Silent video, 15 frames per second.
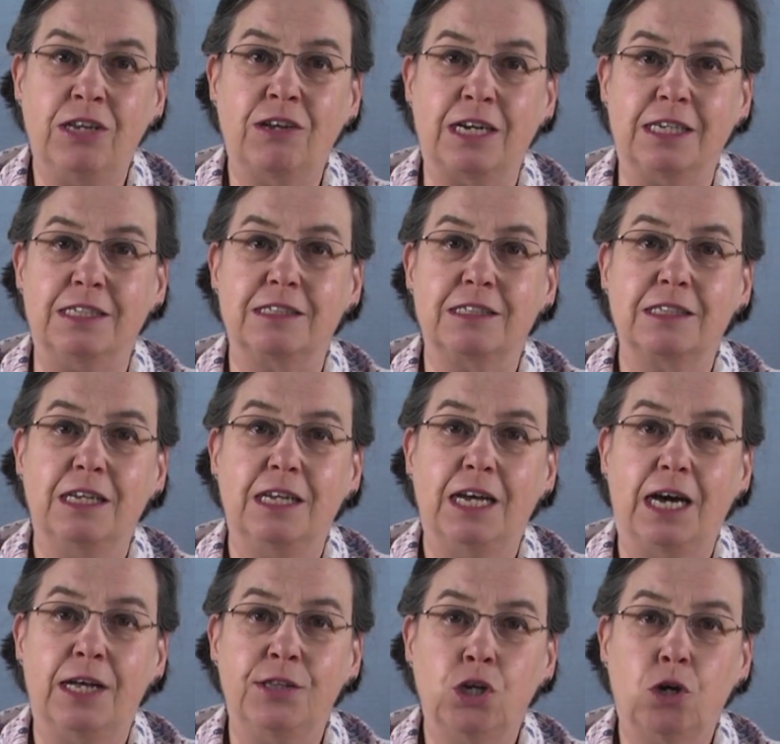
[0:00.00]
dice,
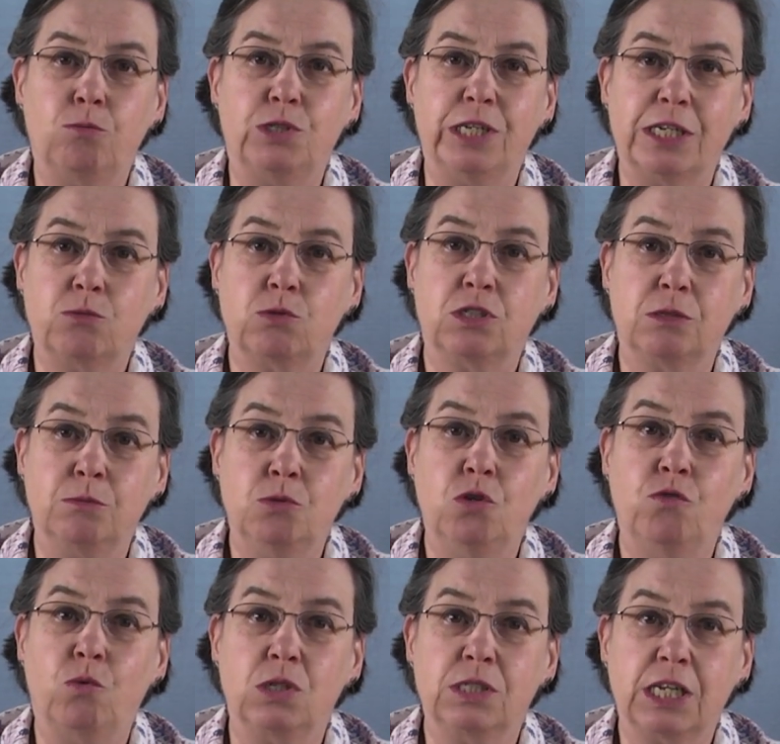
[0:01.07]
and the object was to
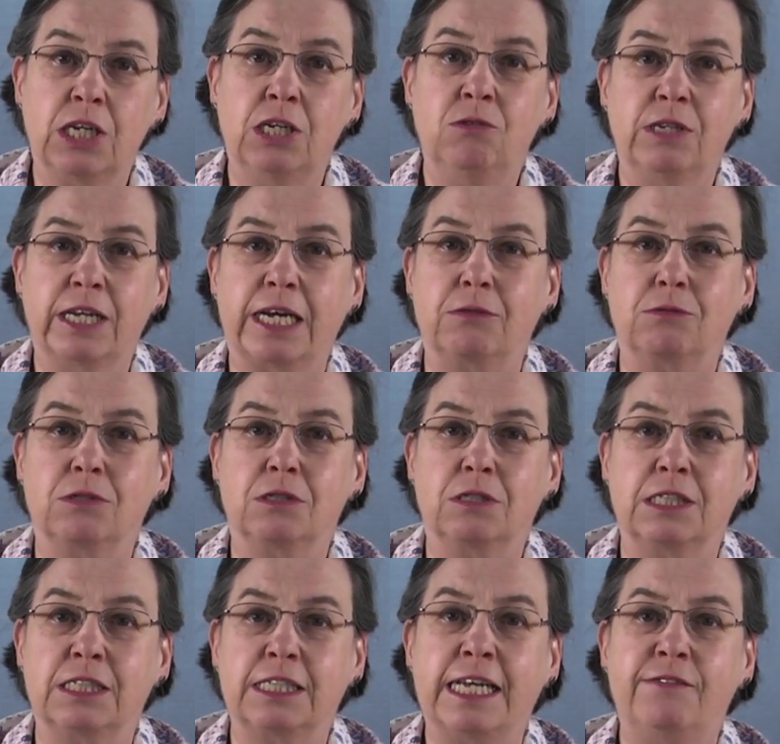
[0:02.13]
move one's own counters
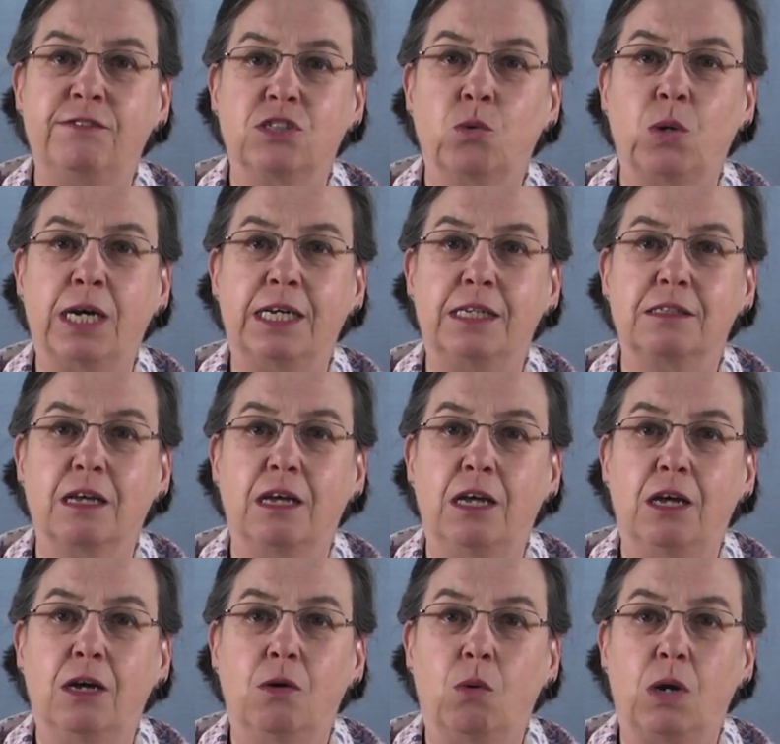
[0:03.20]
to safe squares,
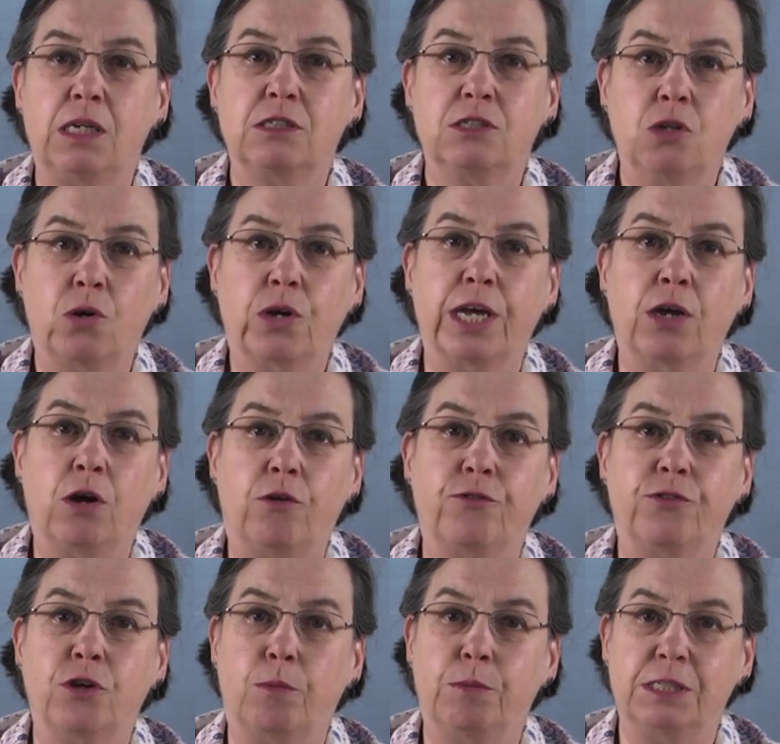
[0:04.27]
whilst knocking off
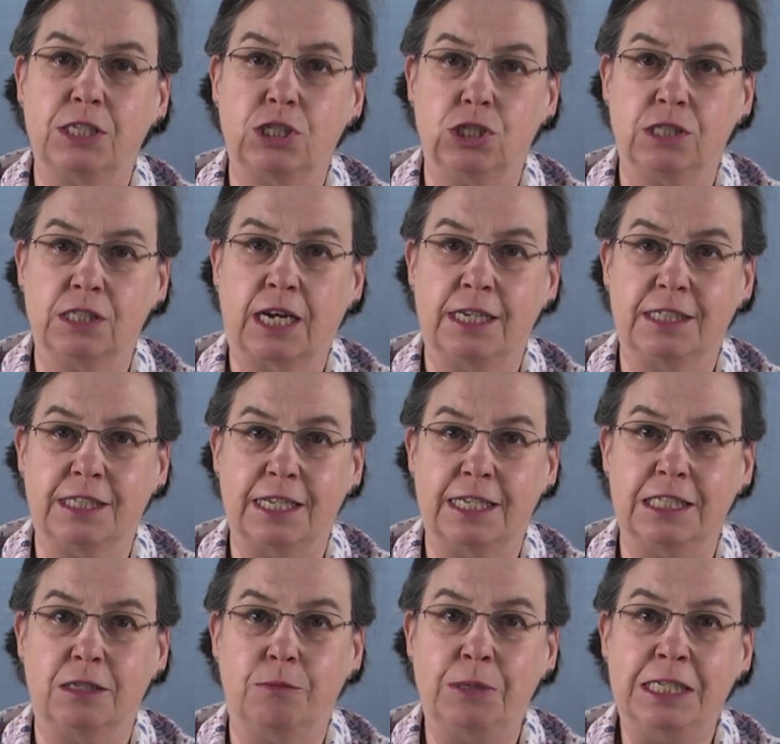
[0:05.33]
the opposition's
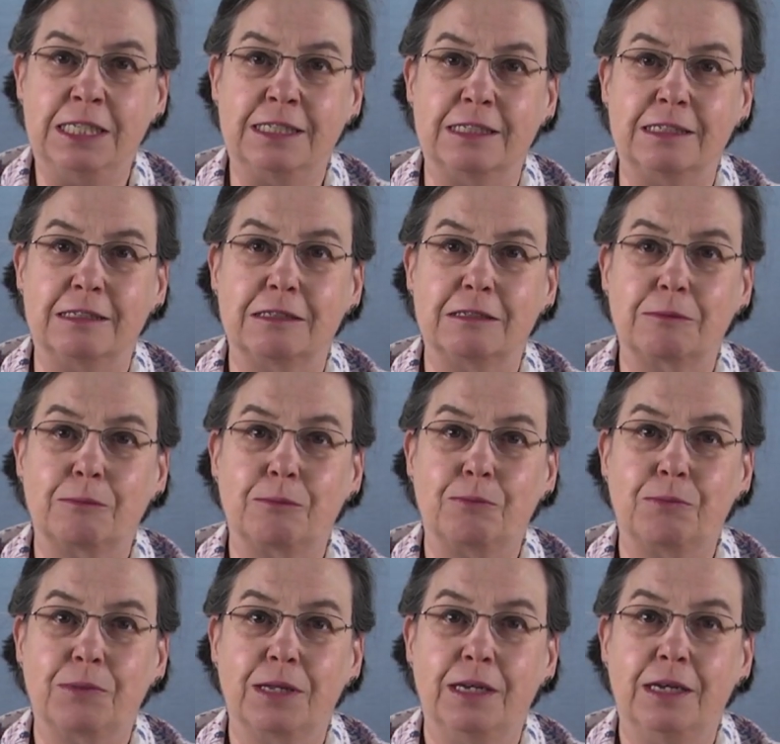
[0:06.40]
isolated pieces.
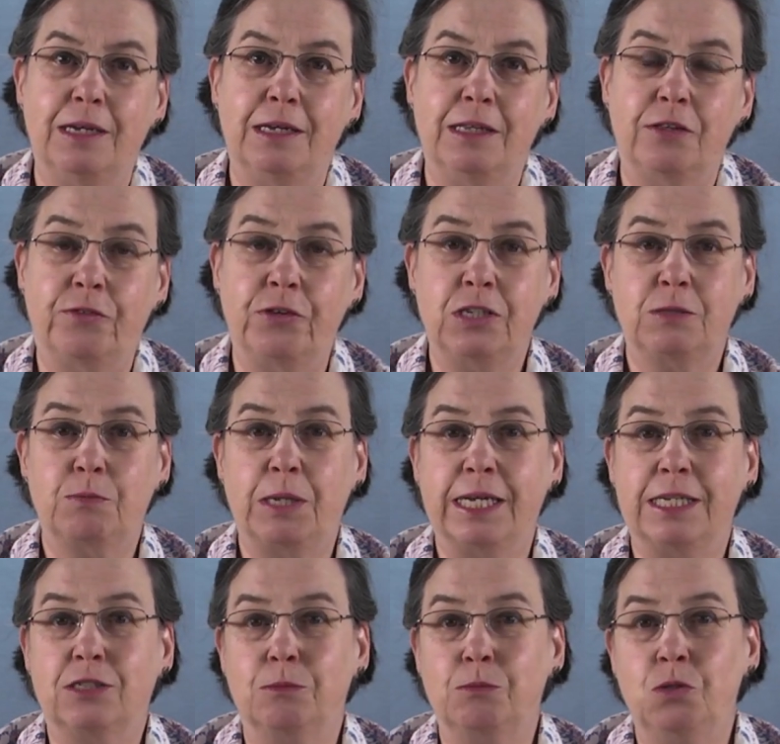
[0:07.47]
The first
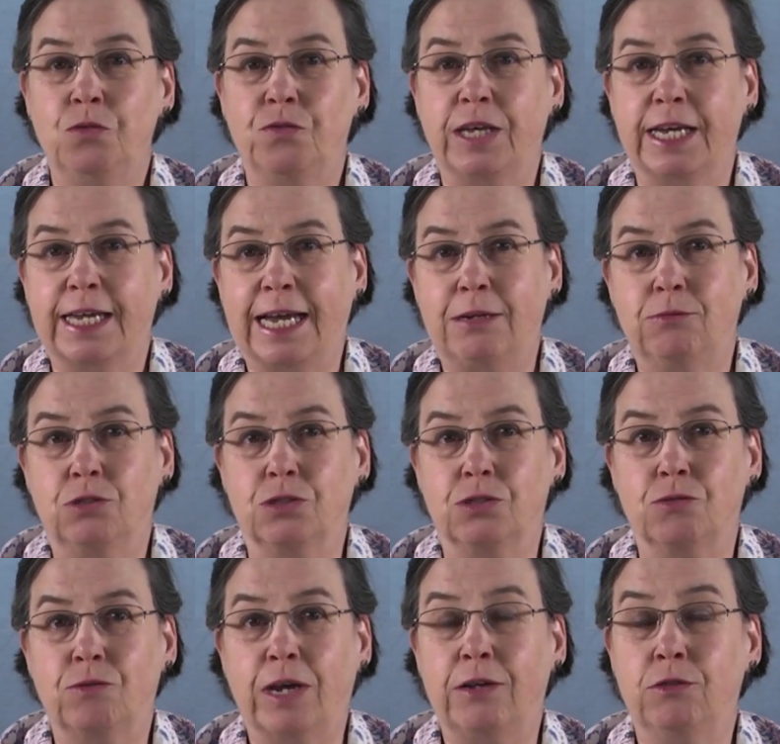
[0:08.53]
player to move their counters
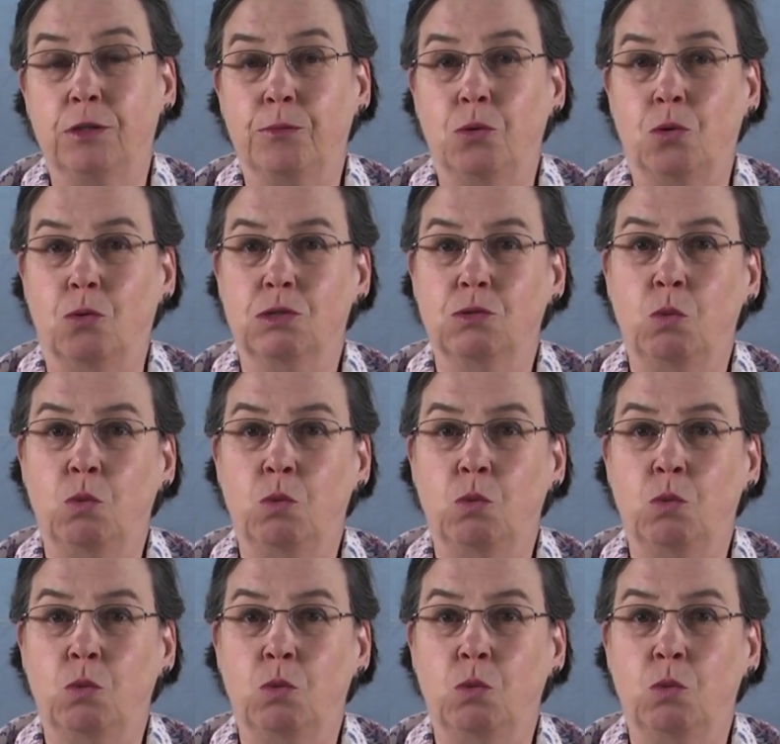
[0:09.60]
around the board